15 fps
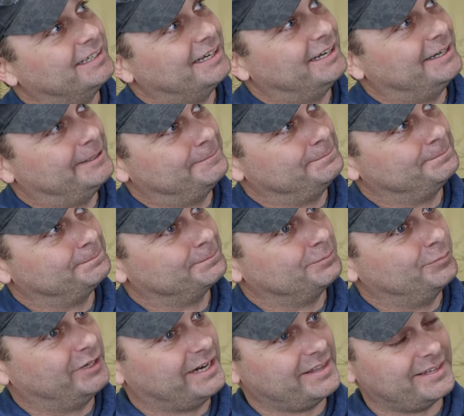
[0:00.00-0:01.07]
Um,
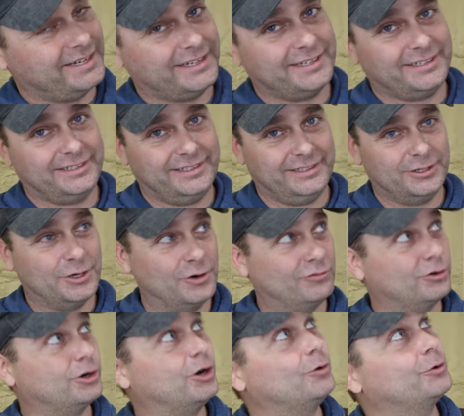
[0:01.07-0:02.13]
but I think
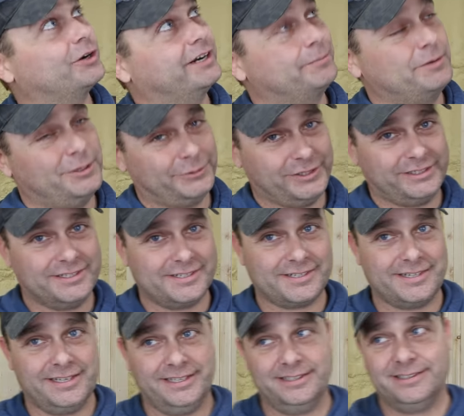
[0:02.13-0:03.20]
overall, we're gonna be able to get this
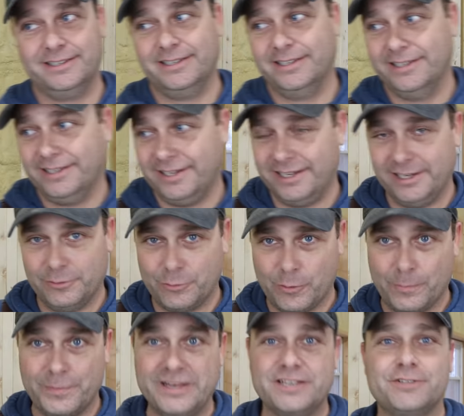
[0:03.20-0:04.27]
in and it
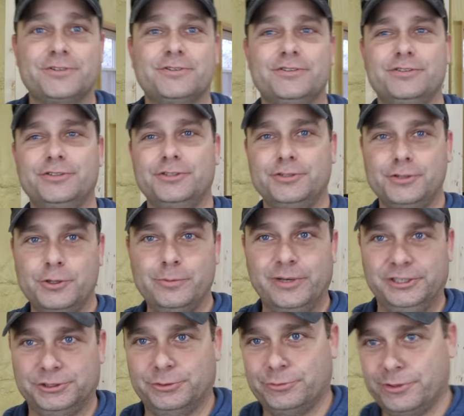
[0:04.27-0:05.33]
won't be too
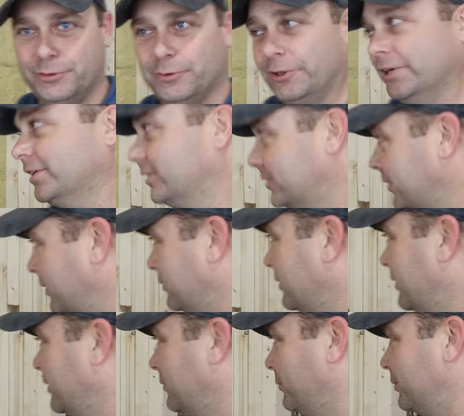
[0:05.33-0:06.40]
much a rework. So
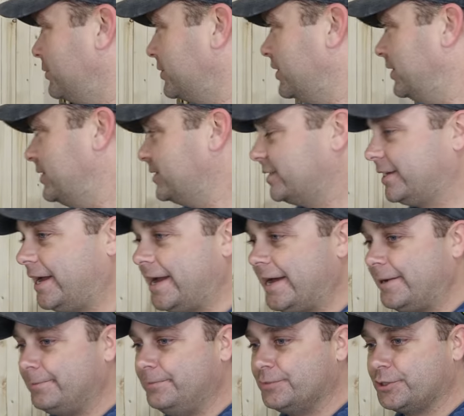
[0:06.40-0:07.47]
we're just gonna
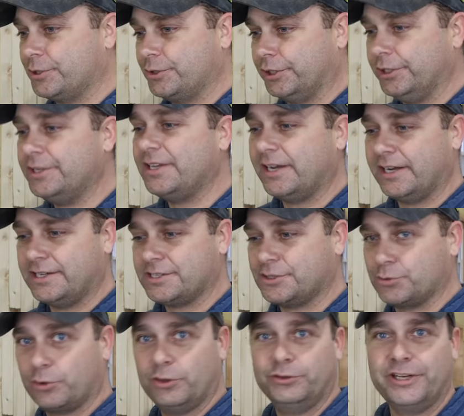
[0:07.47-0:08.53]
scab. So the good thing is,
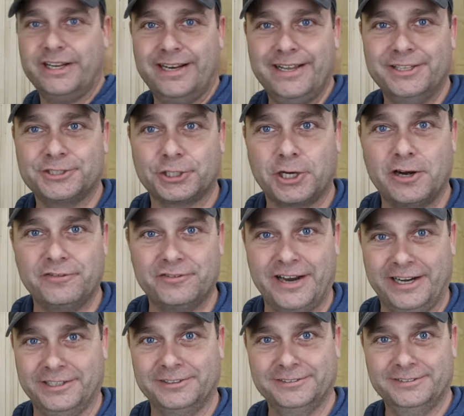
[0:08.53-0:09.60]
is we're only an inch off
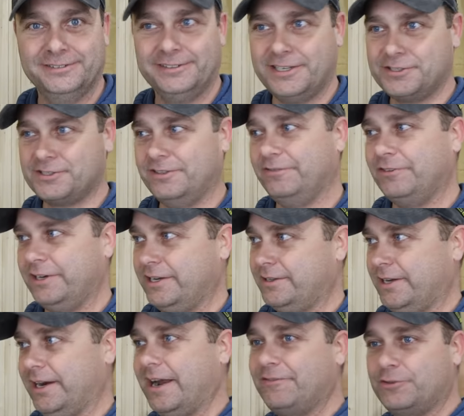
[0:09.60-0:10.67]
now. That's the funny
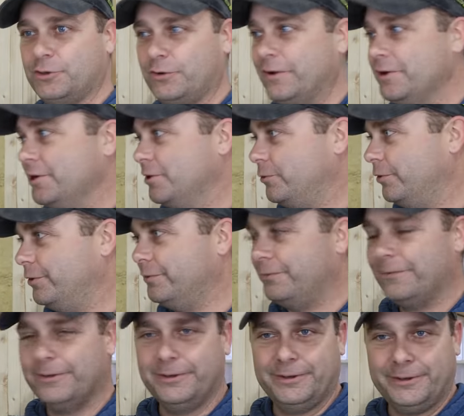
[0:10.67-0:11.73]
thing. After we,
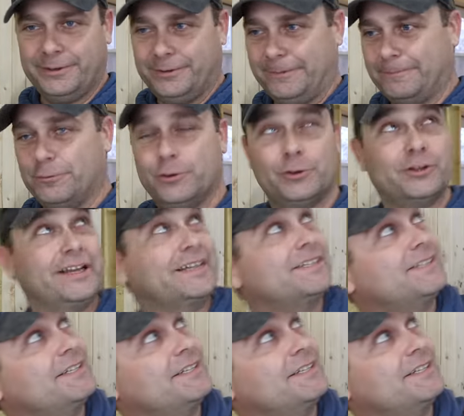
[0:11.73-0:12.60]
we were like